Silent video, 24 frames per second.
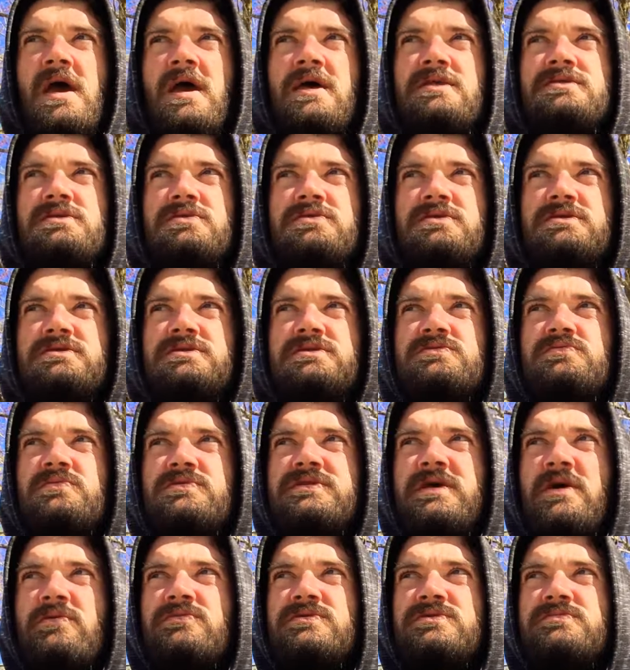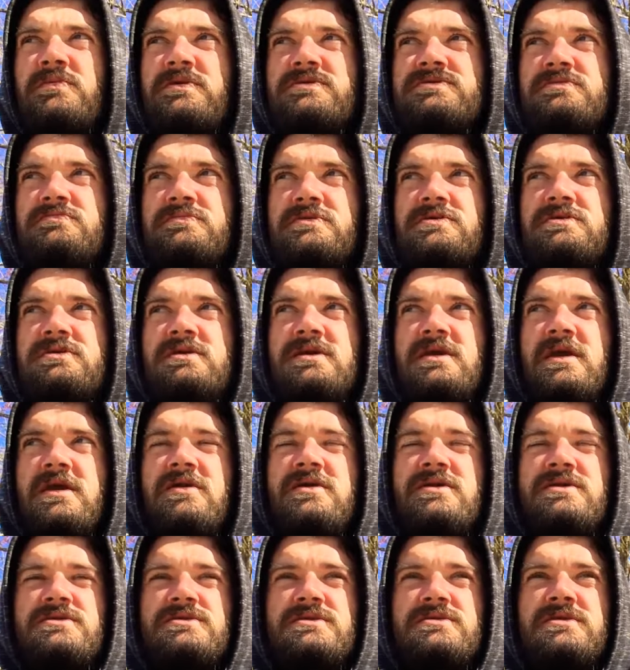And so this is what that responsibility
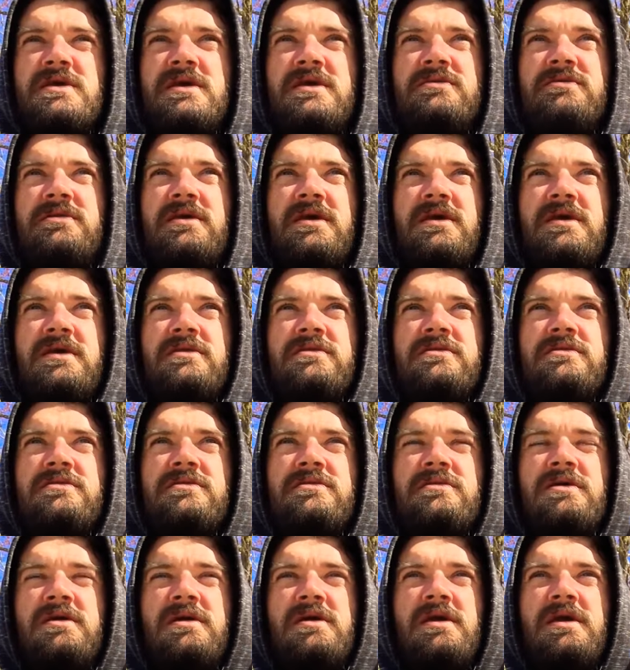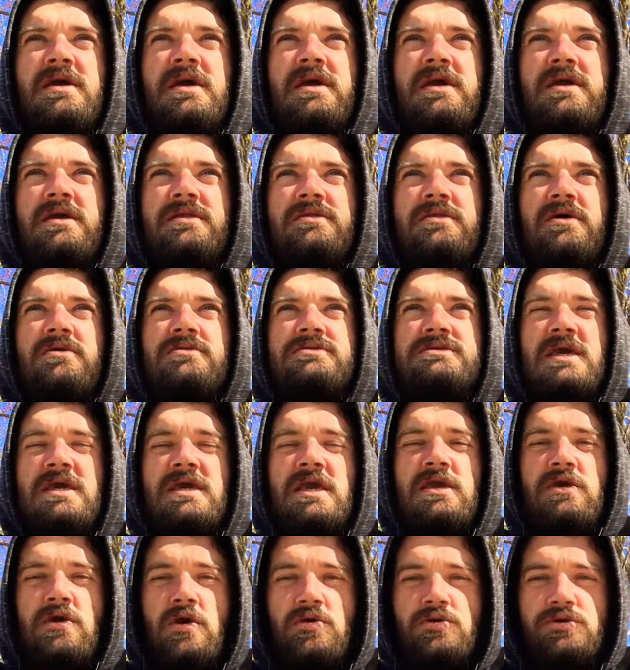carries in
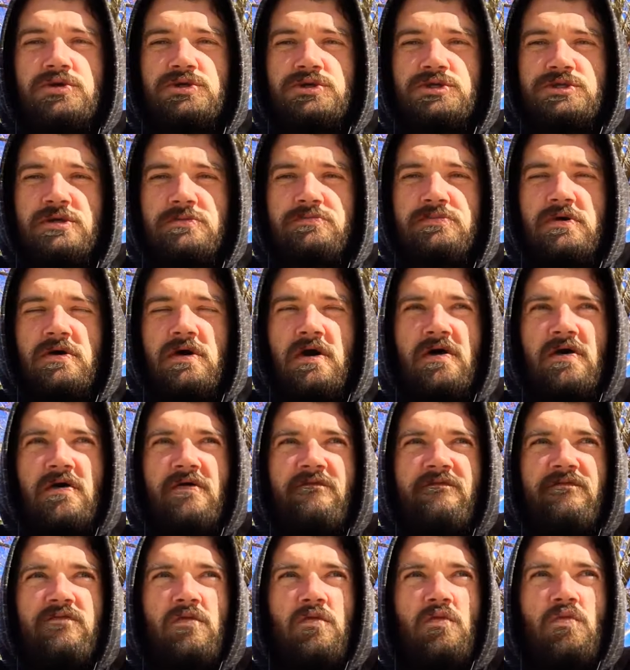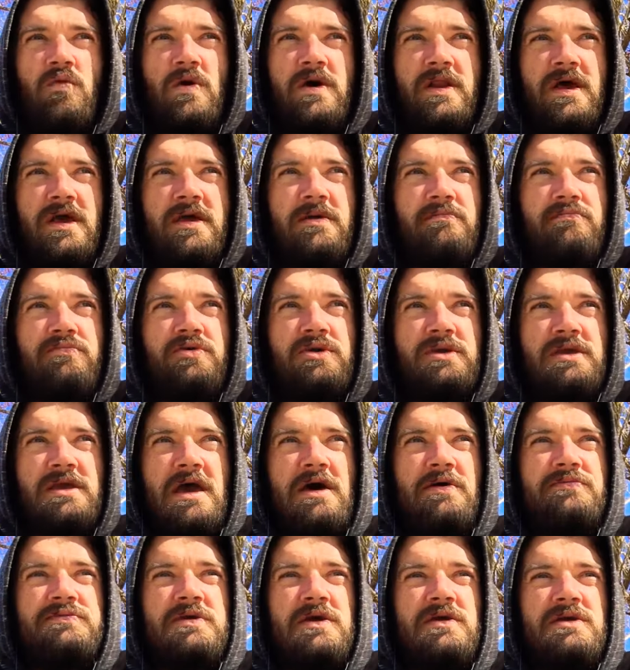taking ownership of what I am putting
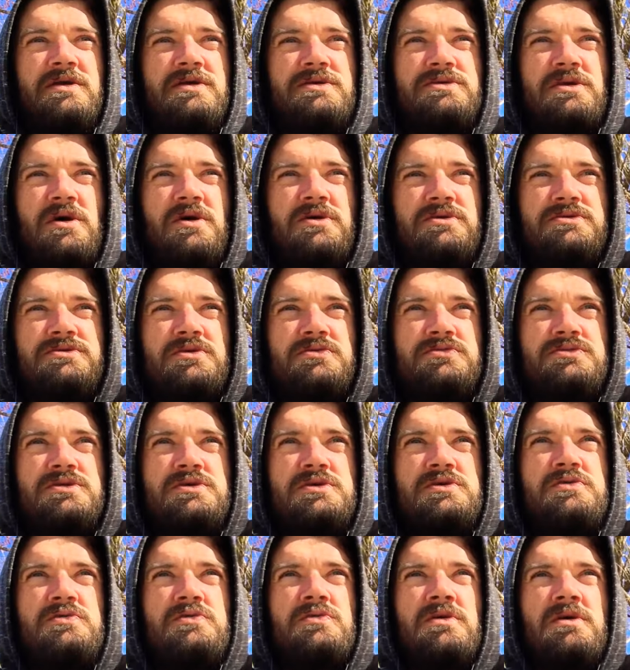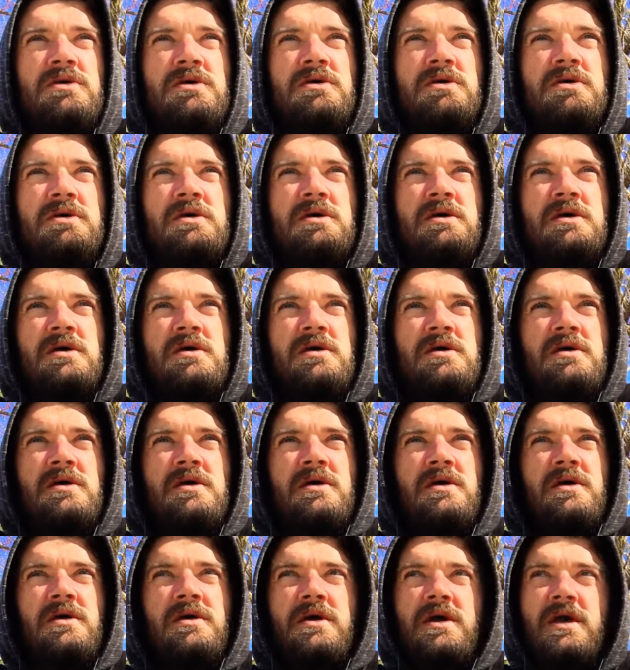out there is also too,
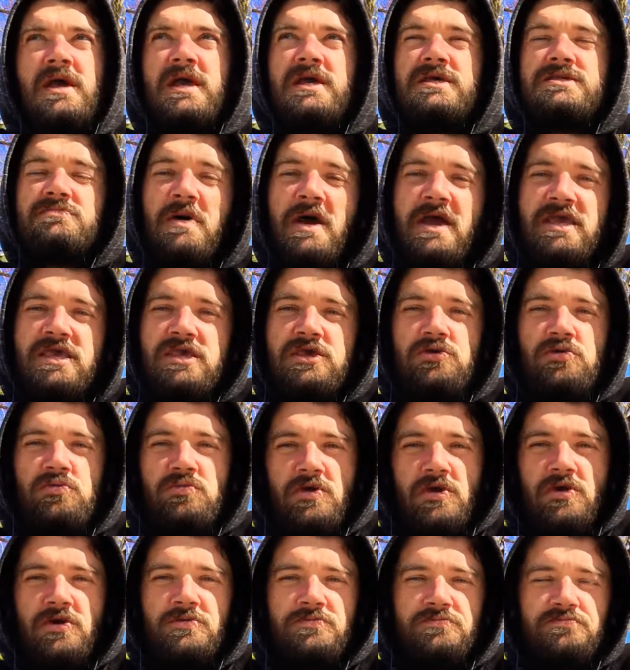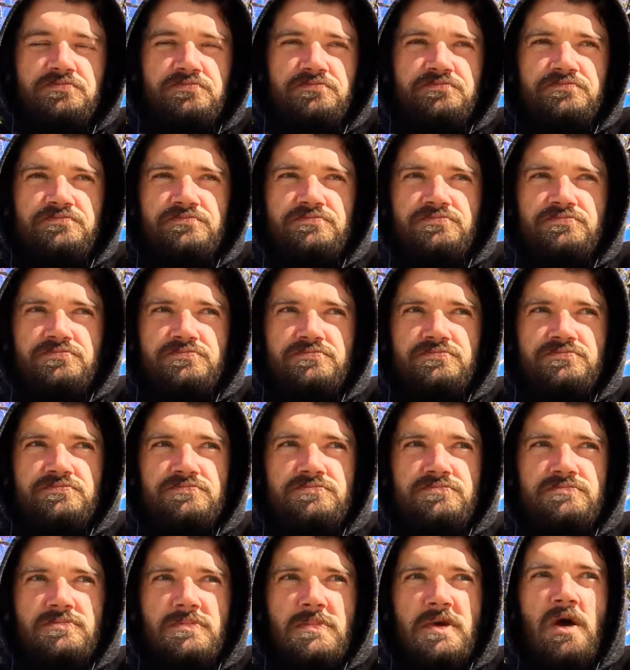is my humor,
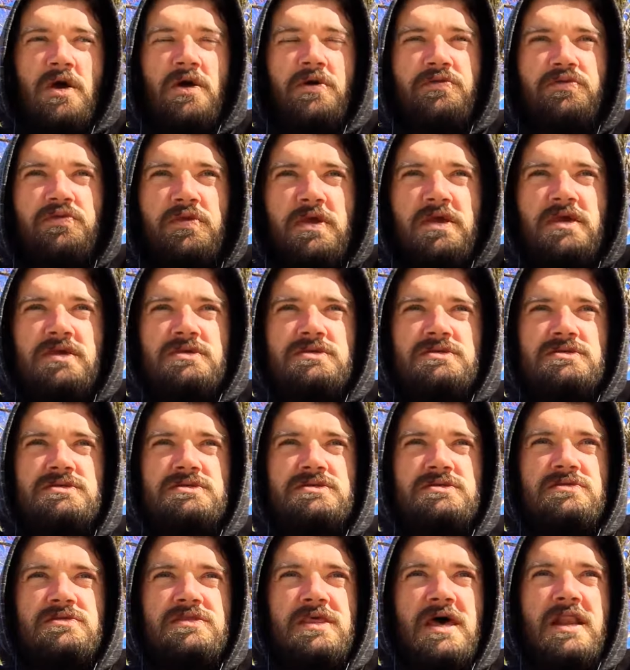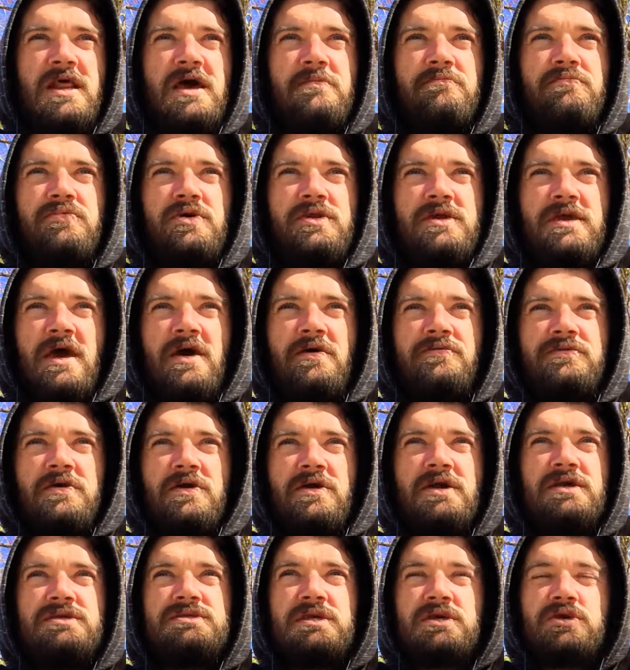are things that I'm putting out
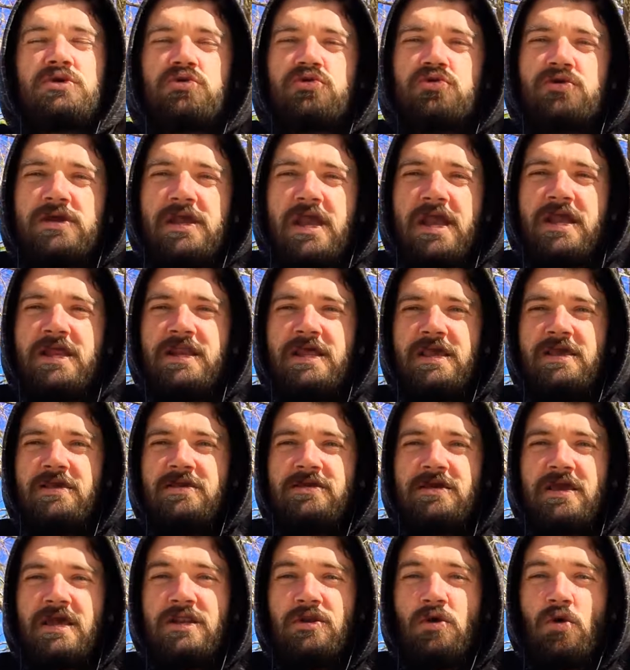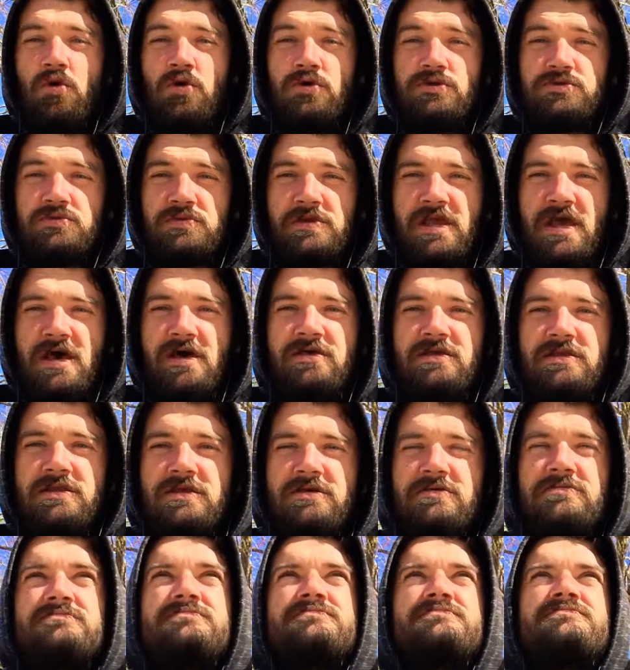there, is it creating an old
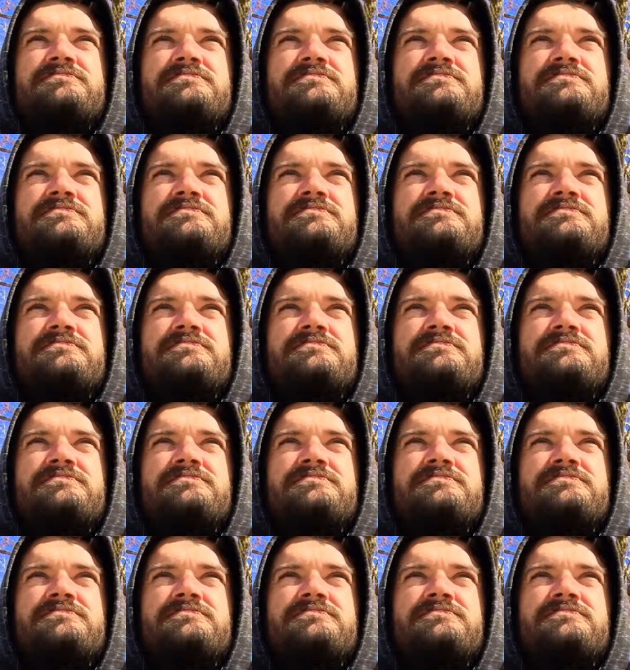reality?